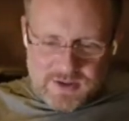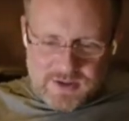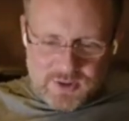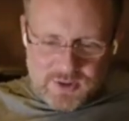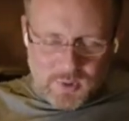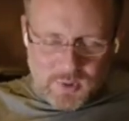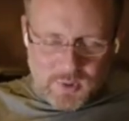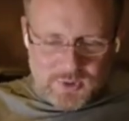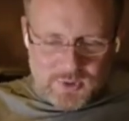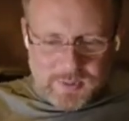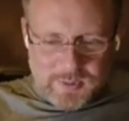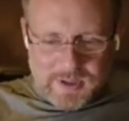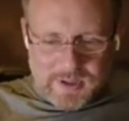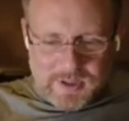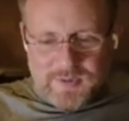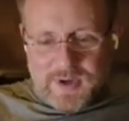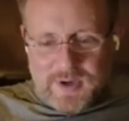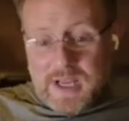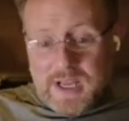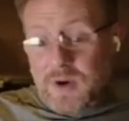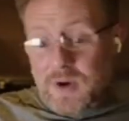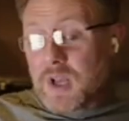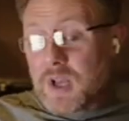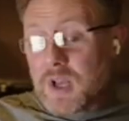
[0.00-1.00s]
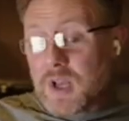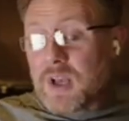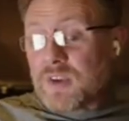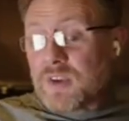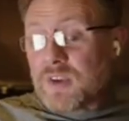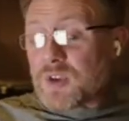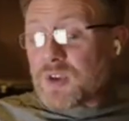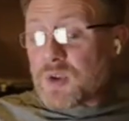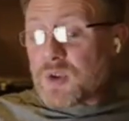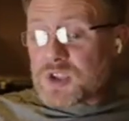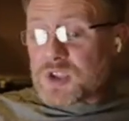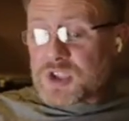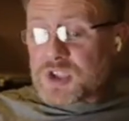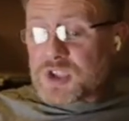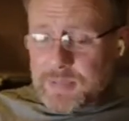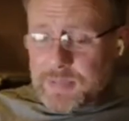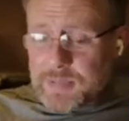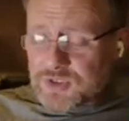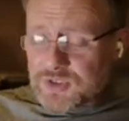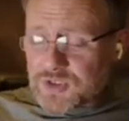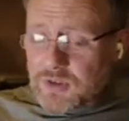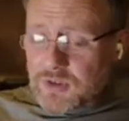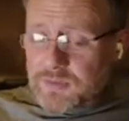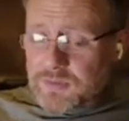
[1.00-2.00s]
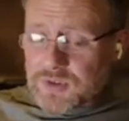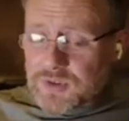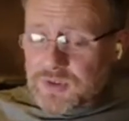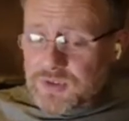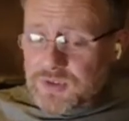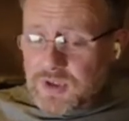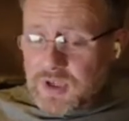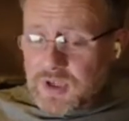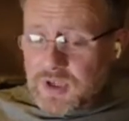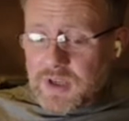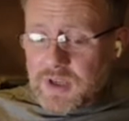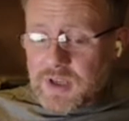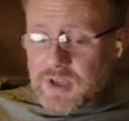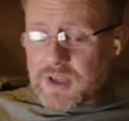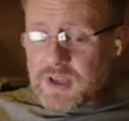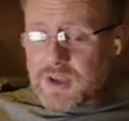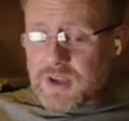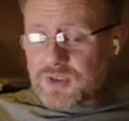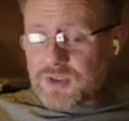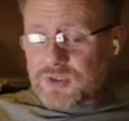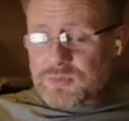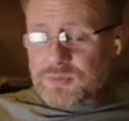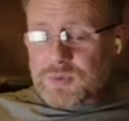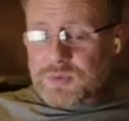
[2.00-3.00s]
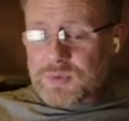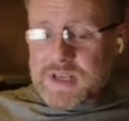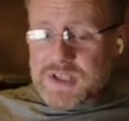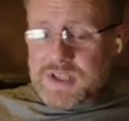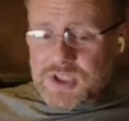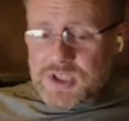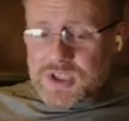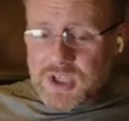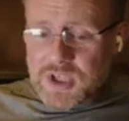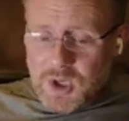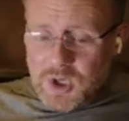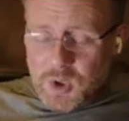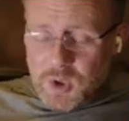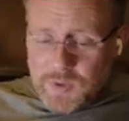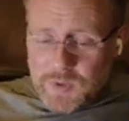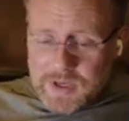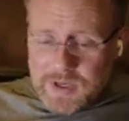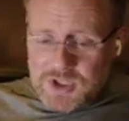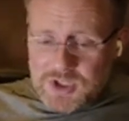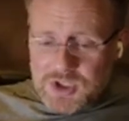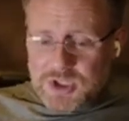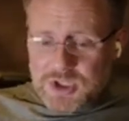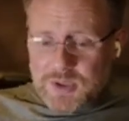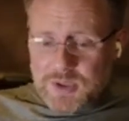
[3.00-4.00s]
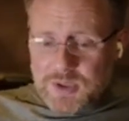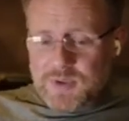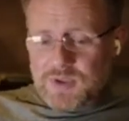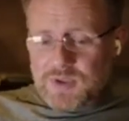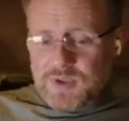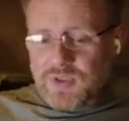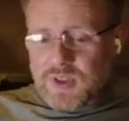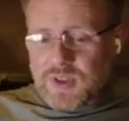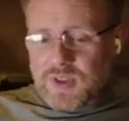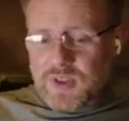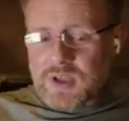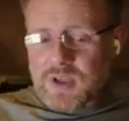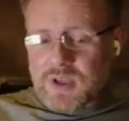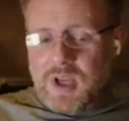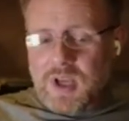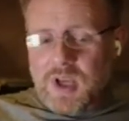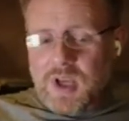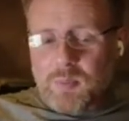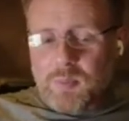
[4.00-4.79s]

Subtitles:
this works better for now. So the shipping service is ready to go, ready to ship this thing,